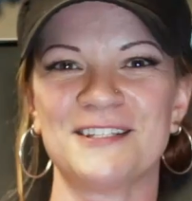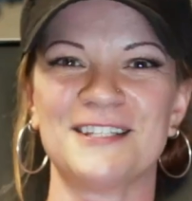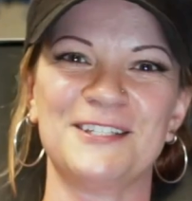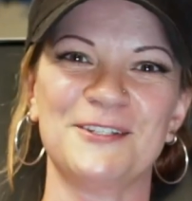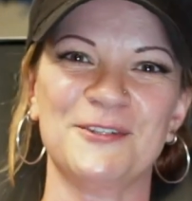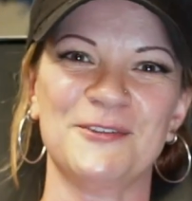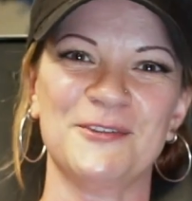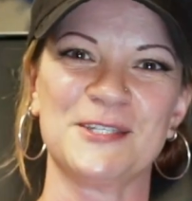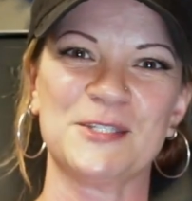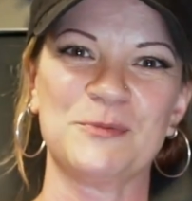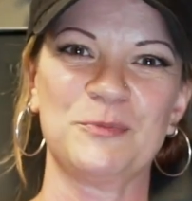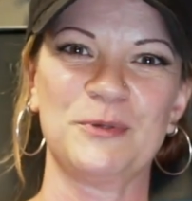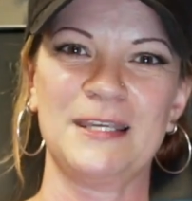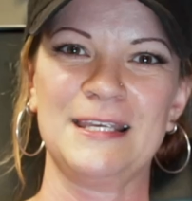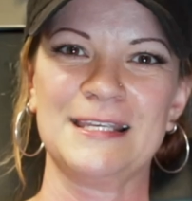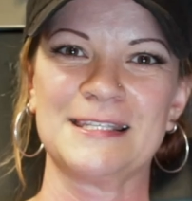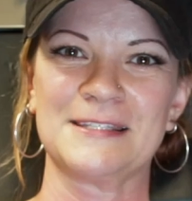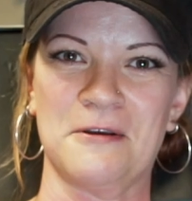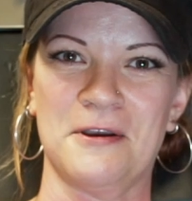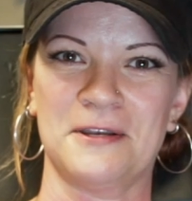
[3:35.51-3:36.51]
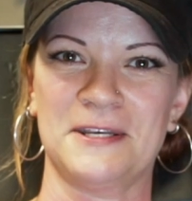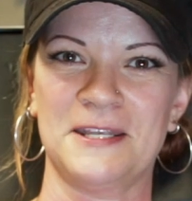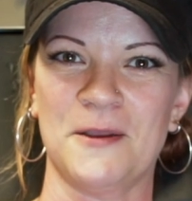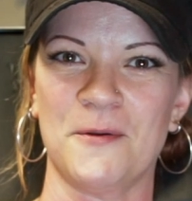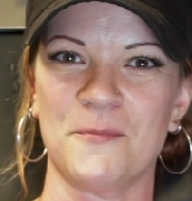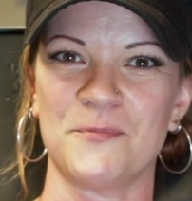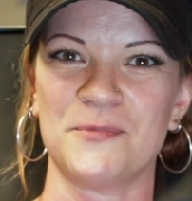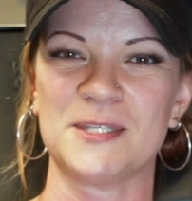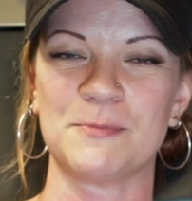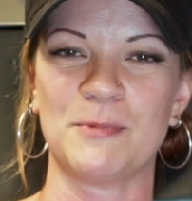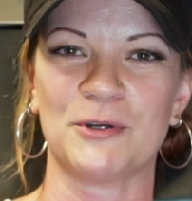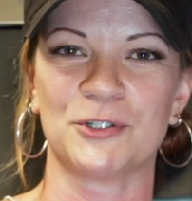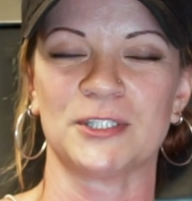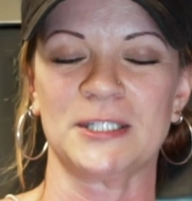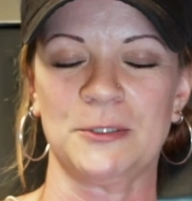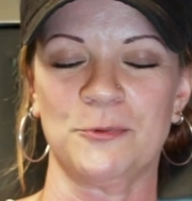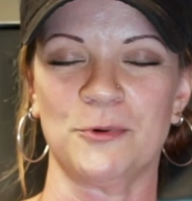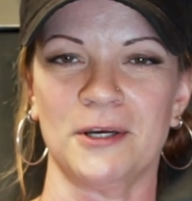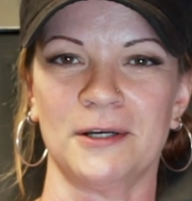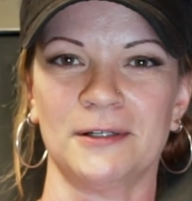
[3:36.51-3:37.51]
to do this piece on him,
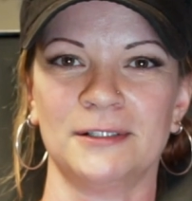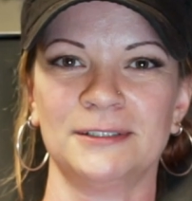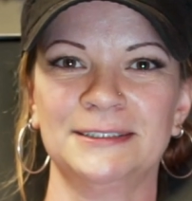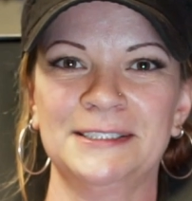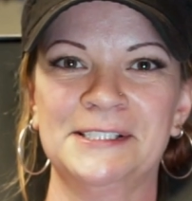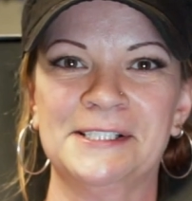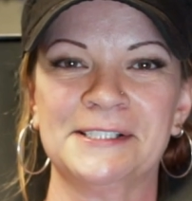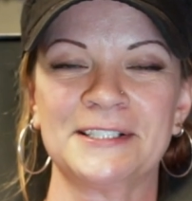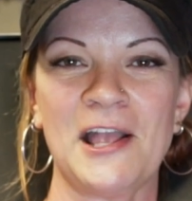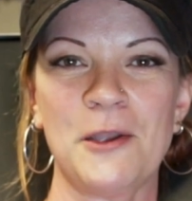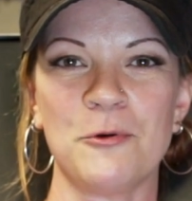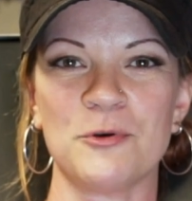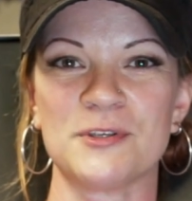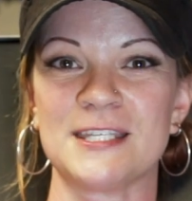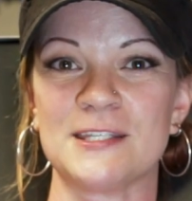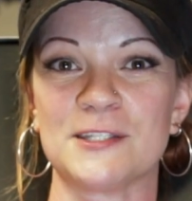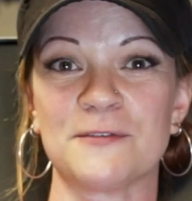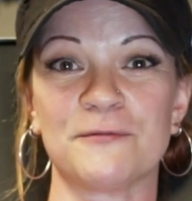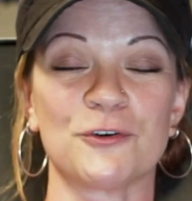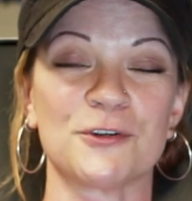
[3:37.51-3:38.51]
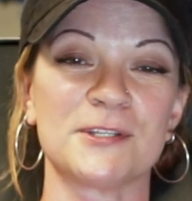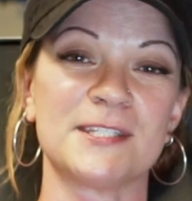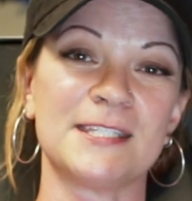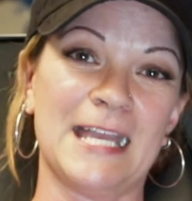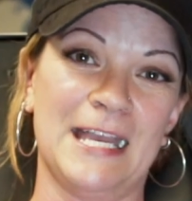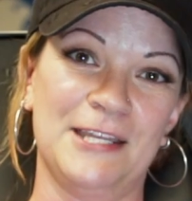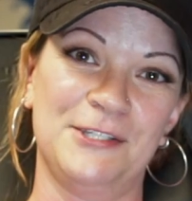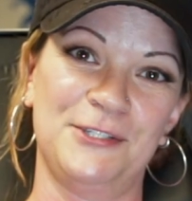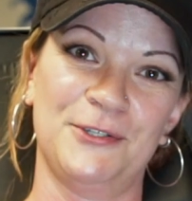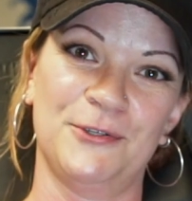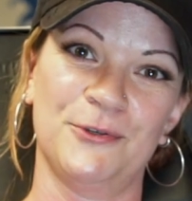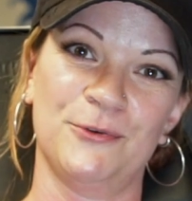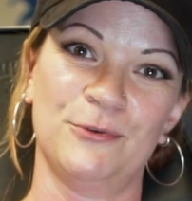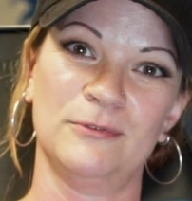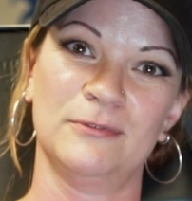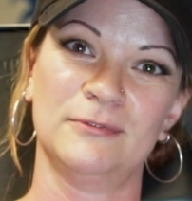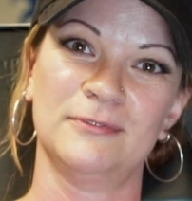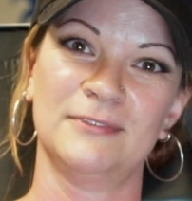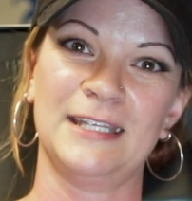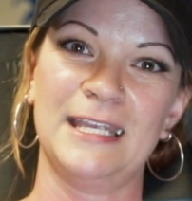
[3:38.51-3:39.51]
especially where it was his first tattoo,
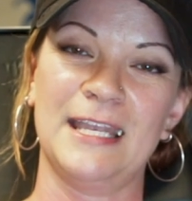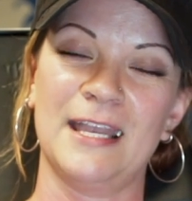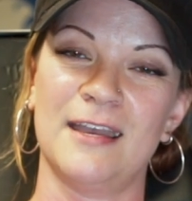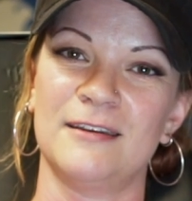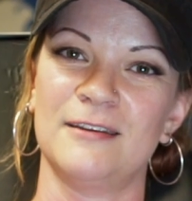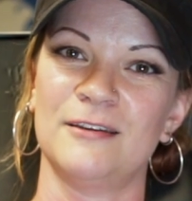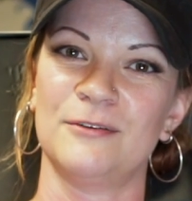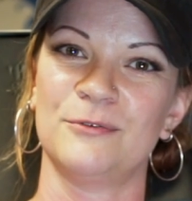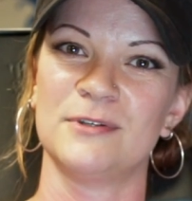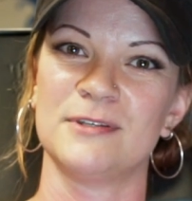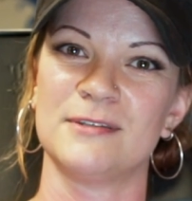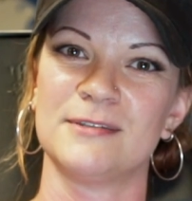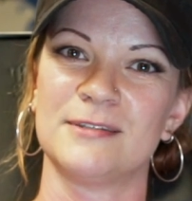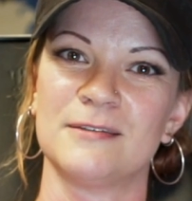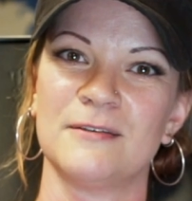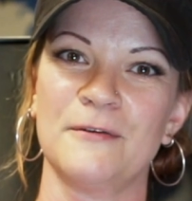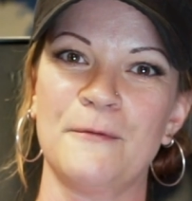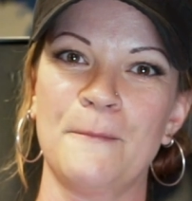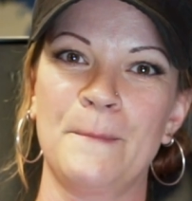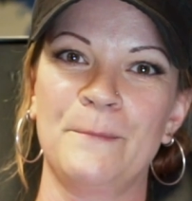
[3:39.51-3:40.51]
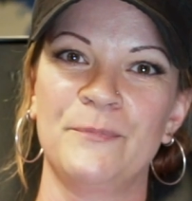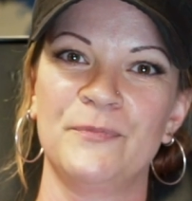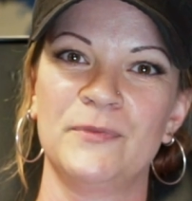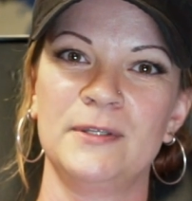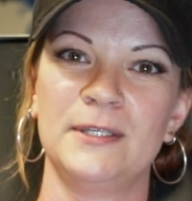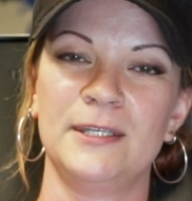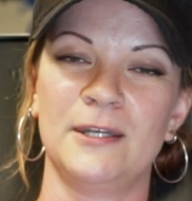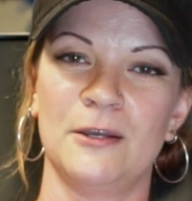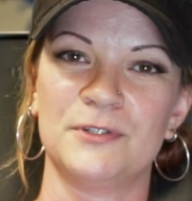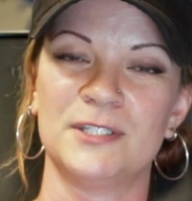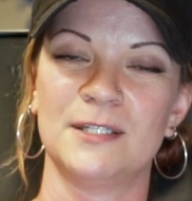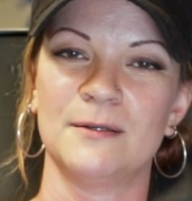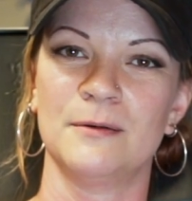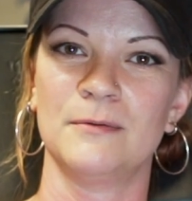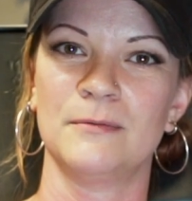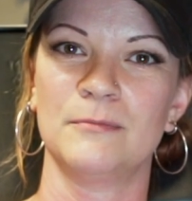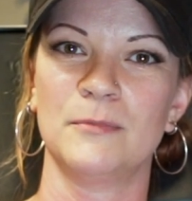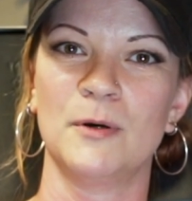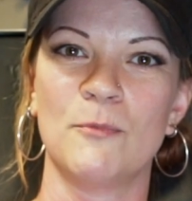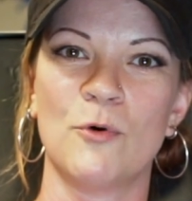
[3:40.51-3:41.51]
and it was, to
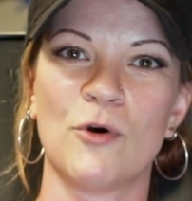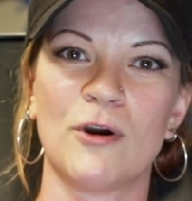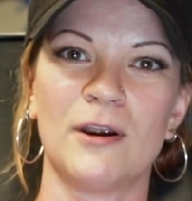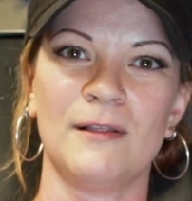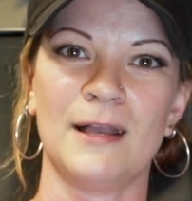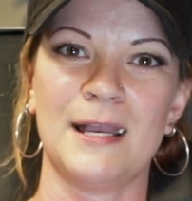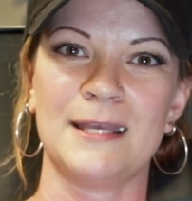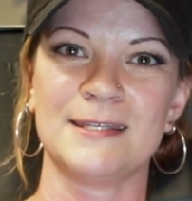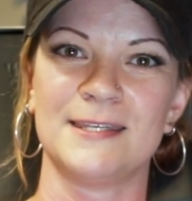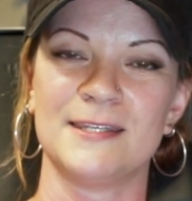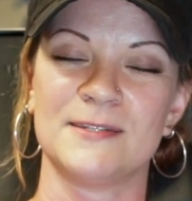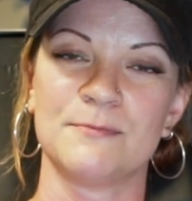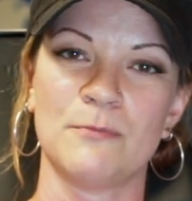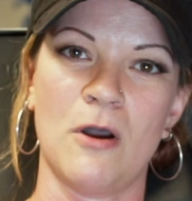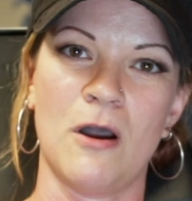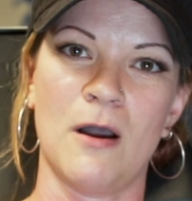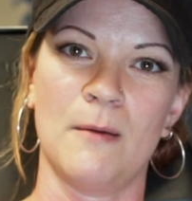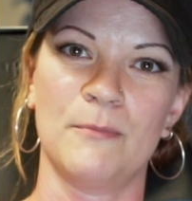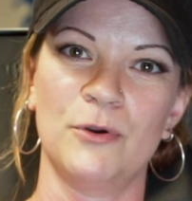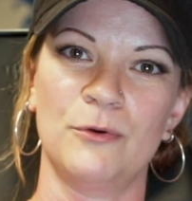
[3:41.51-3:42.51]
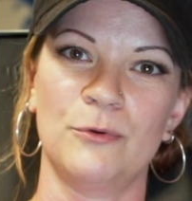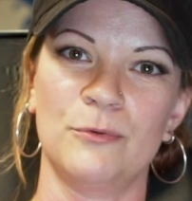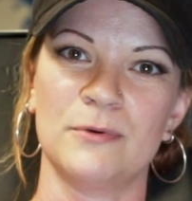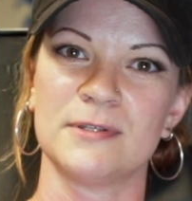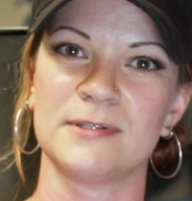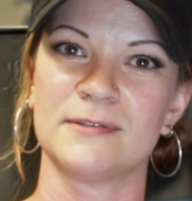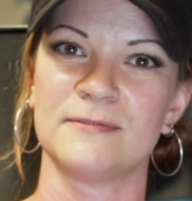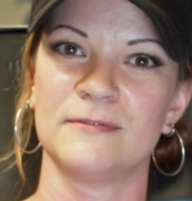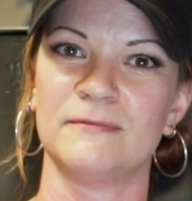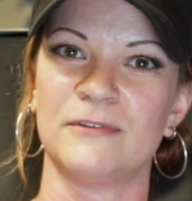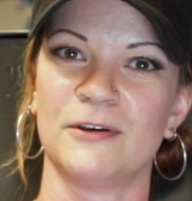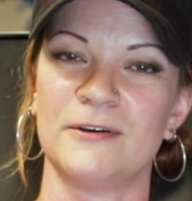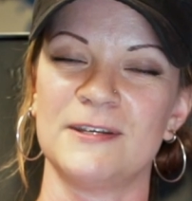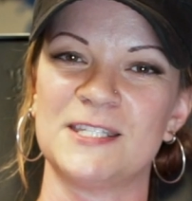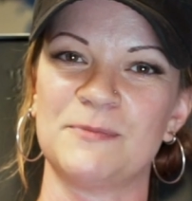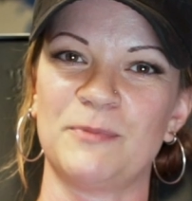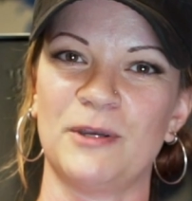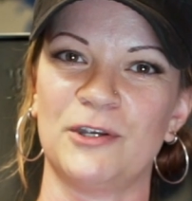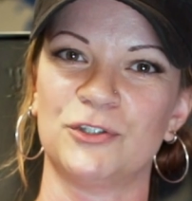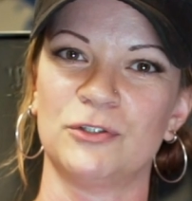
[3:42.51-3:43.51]
memorialize his mom, who was very
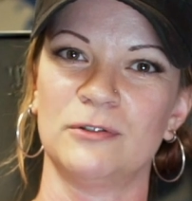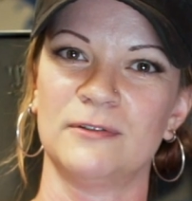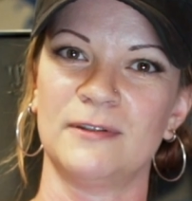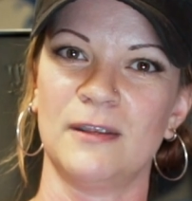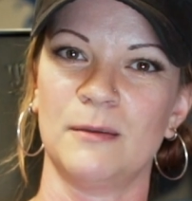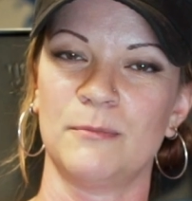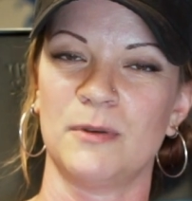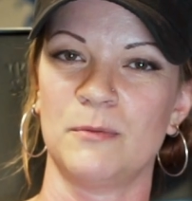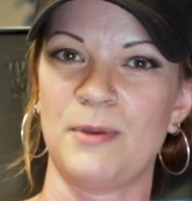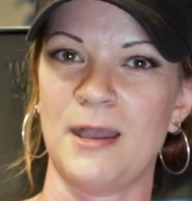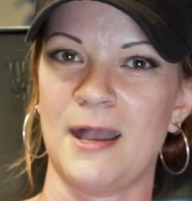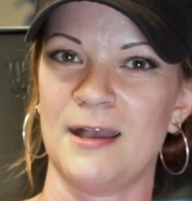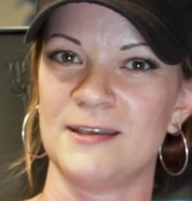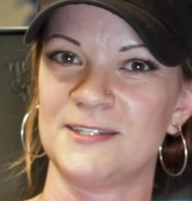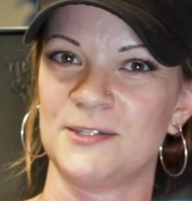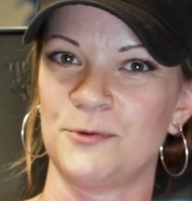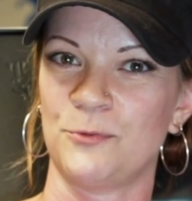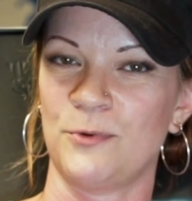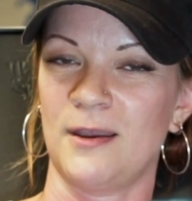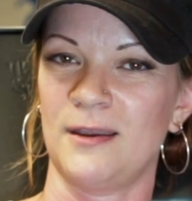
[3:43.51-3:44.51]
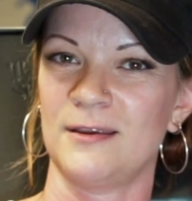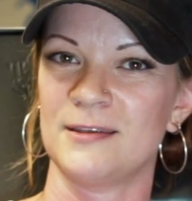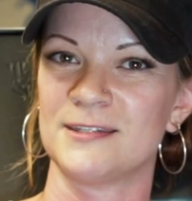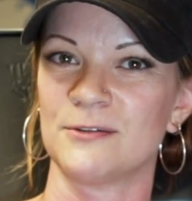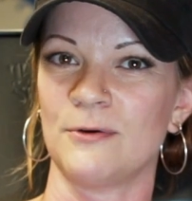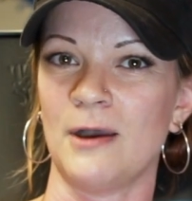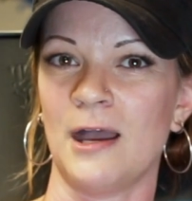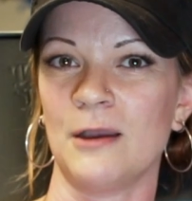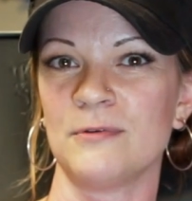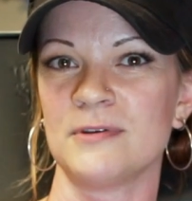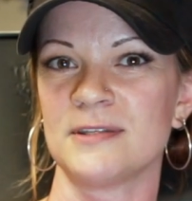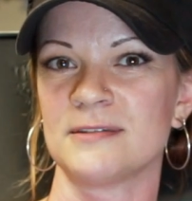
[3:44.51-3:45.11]
special to him and passed away. So I